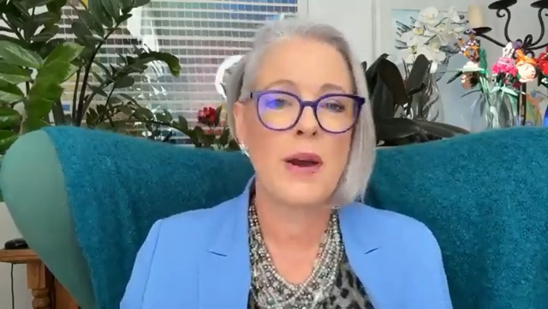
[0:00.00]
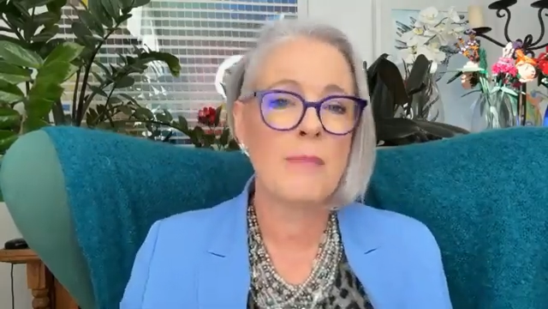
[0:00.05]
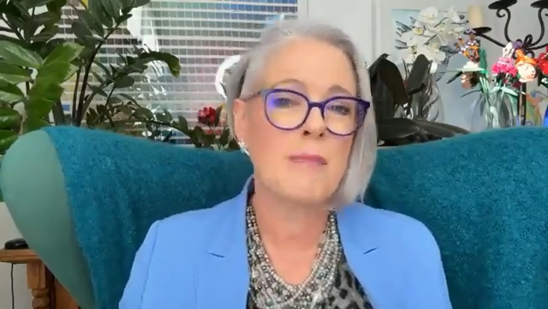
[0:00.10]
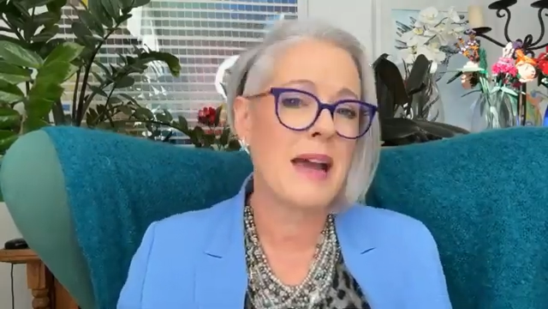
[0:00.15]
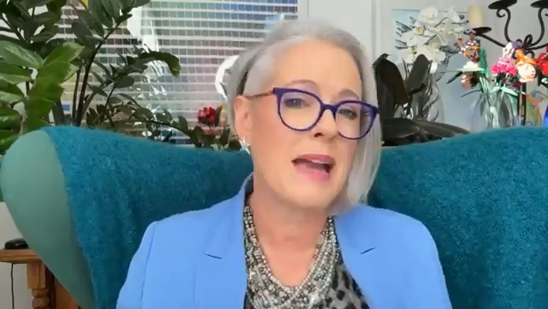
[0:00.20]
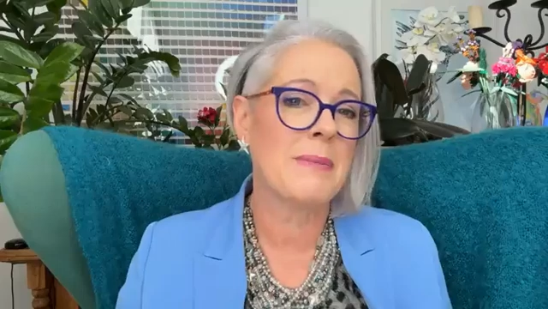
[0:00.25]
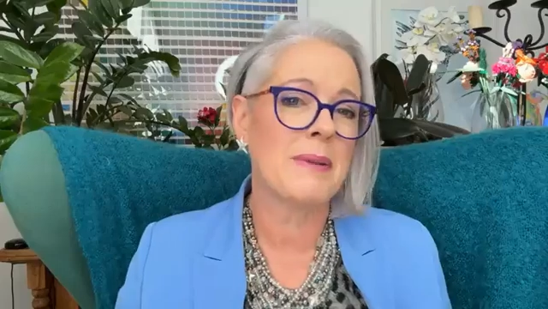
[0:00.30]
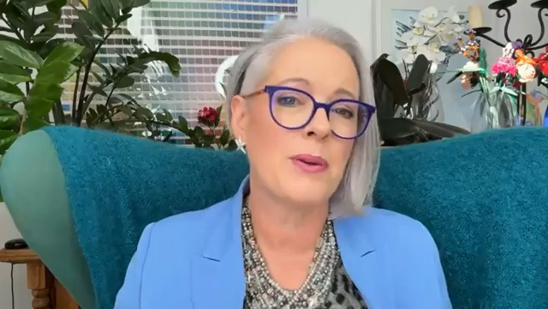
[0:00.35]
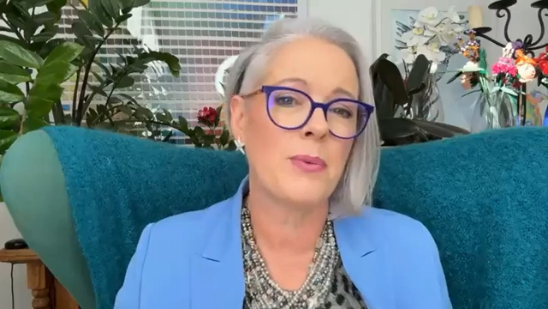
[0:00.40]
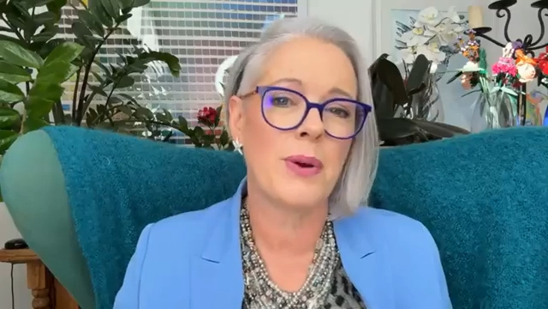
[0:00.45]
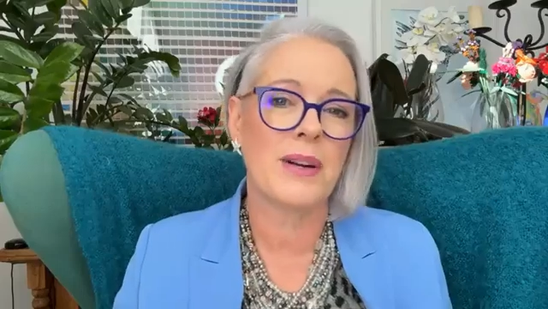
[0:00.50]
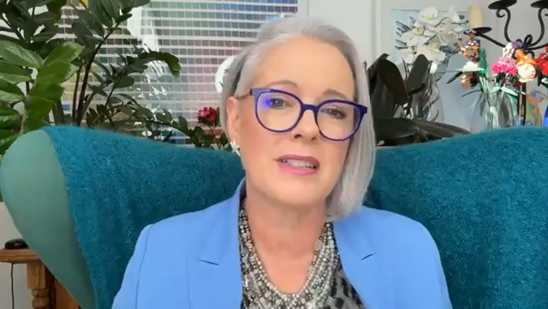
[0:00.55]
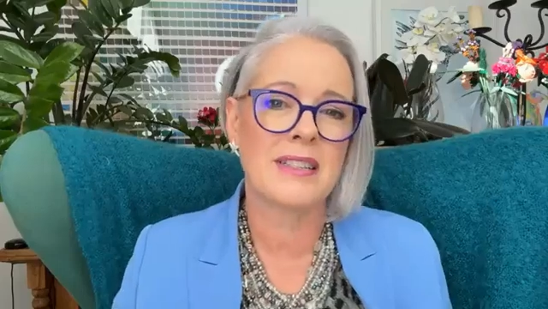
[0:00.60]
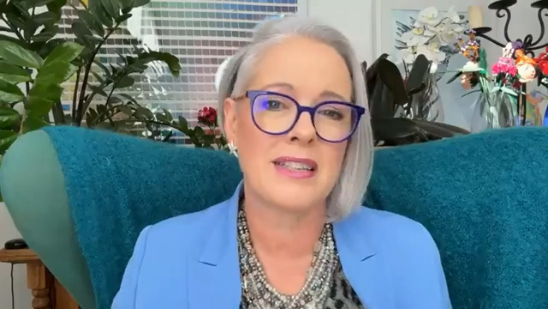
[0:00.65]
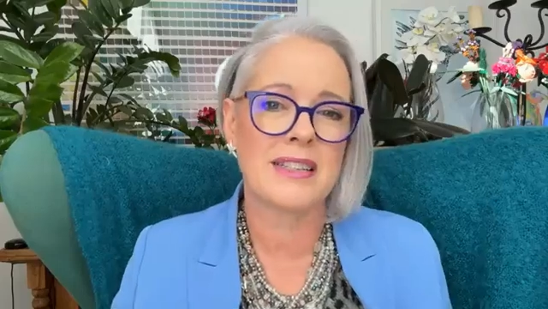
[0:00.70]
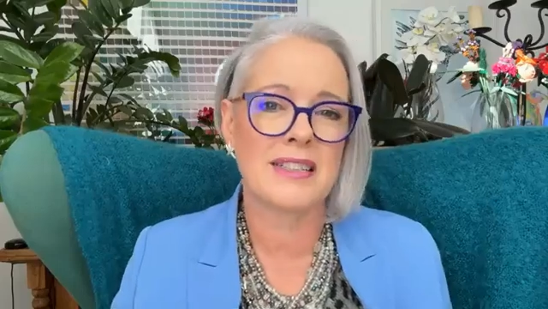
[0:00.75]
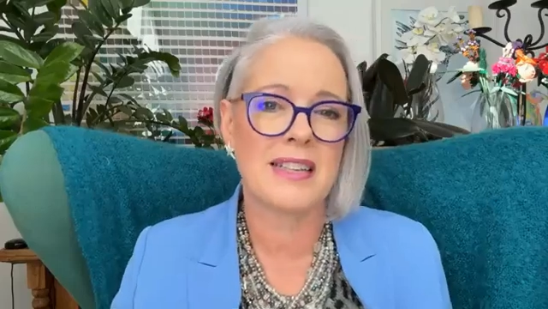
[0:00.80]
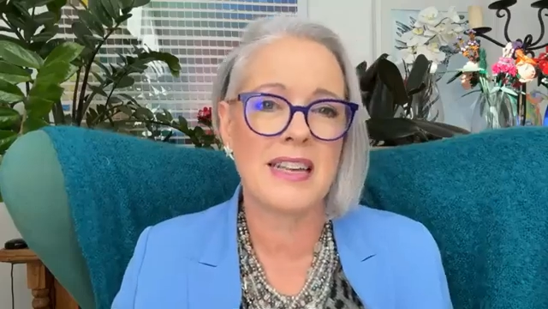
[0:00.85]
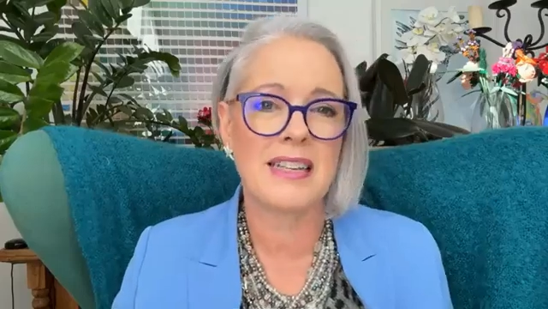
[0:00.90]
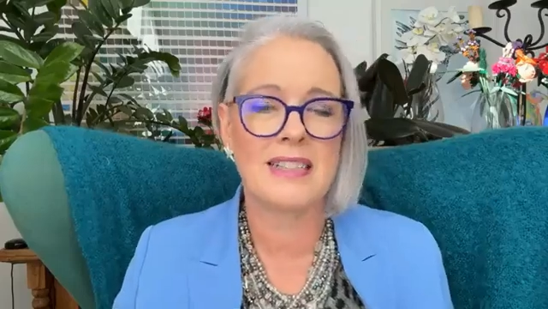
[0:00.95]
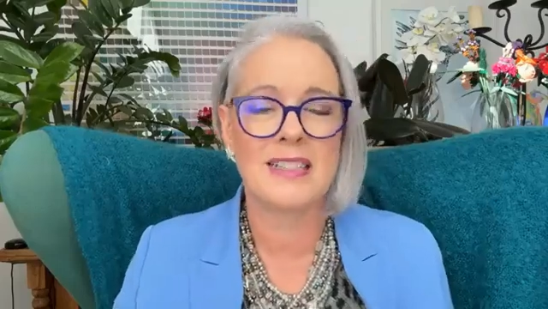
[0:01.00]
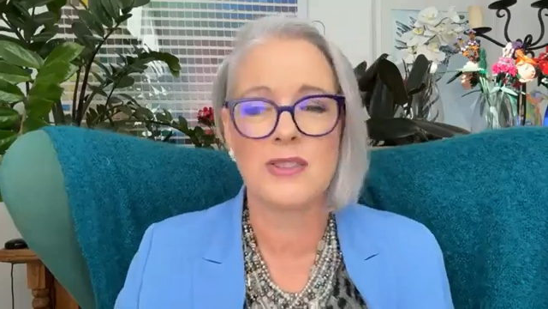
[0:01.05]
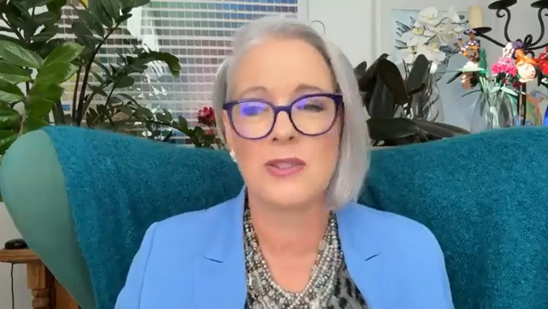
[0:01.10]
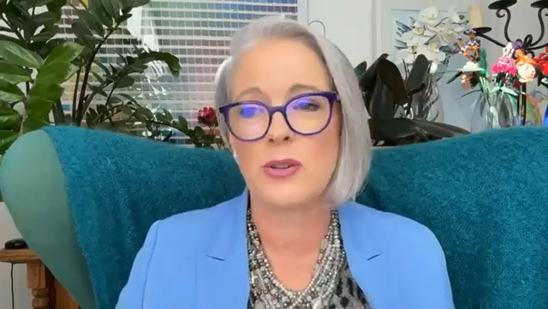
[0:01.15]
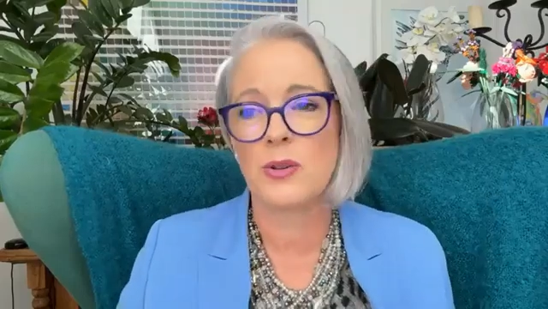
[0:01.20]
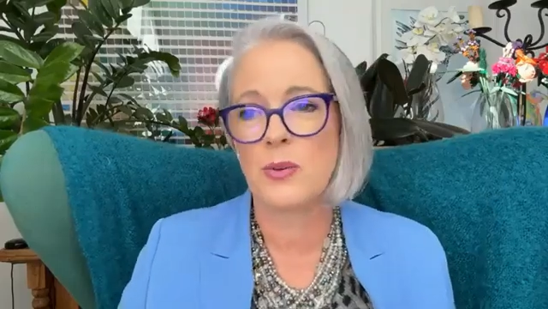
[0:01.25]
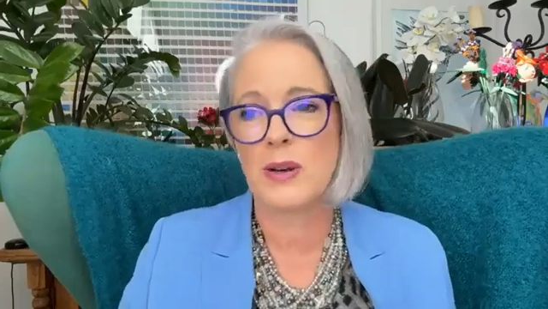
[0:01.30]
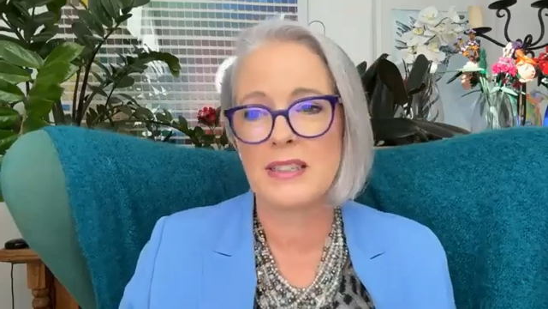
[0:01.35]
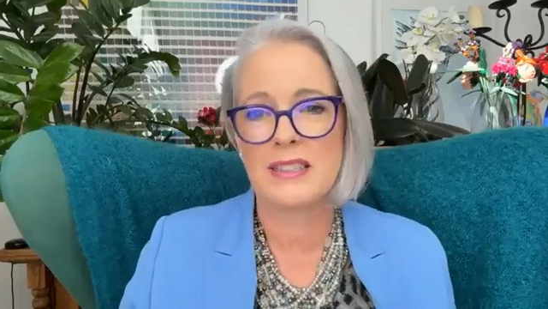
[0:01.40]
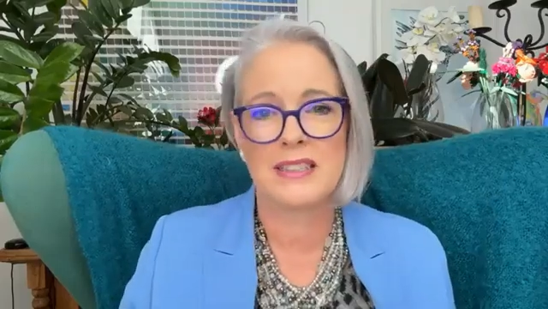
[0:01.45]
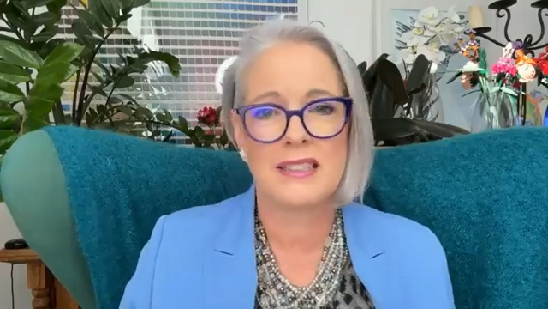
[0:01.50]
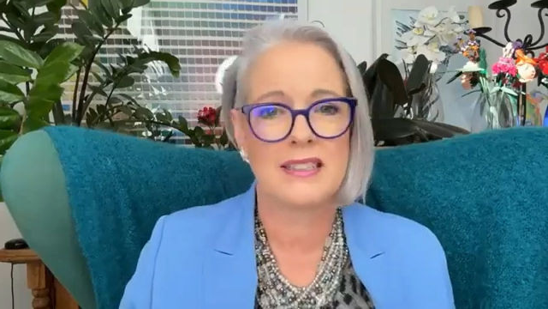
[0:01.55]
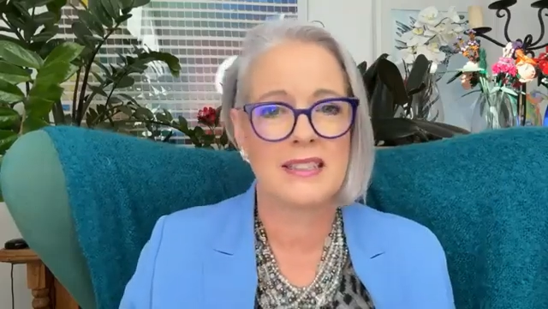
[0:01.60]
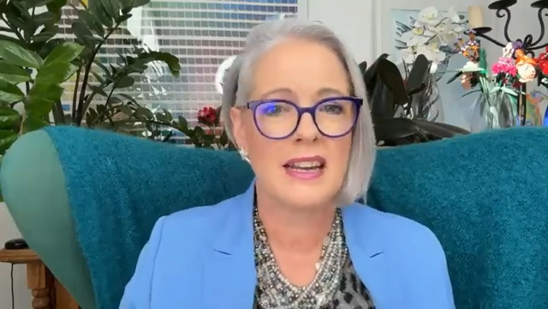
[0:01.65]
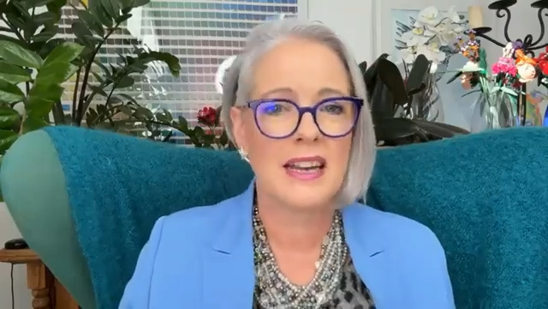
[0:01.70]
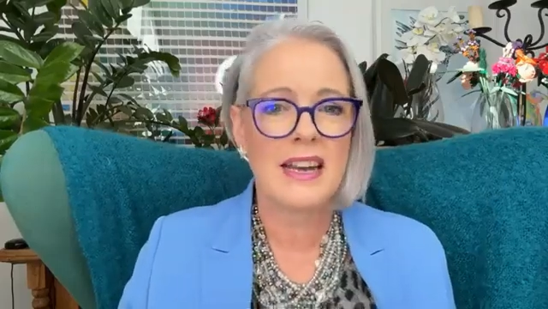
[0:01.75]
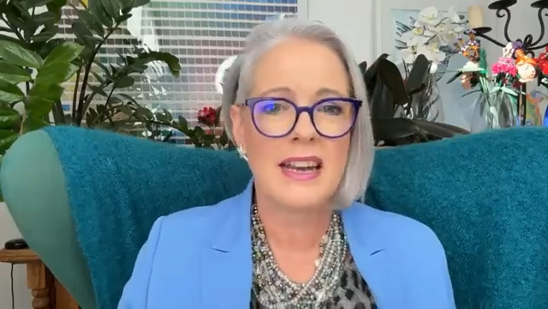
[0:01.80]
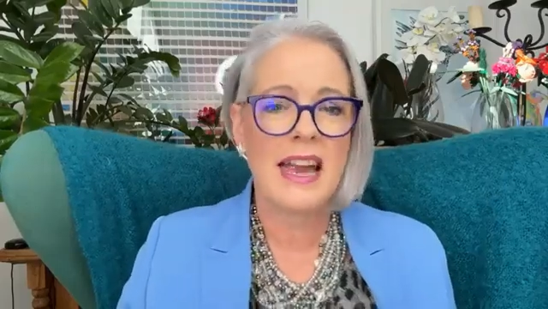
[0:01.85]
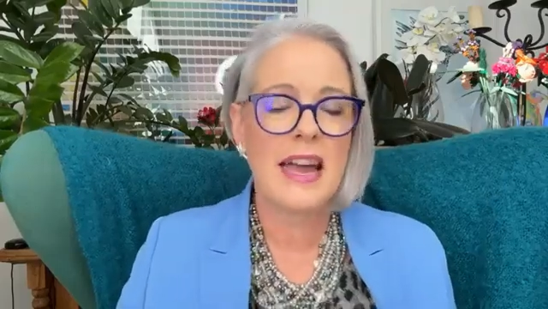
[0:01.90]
maybe once a season or once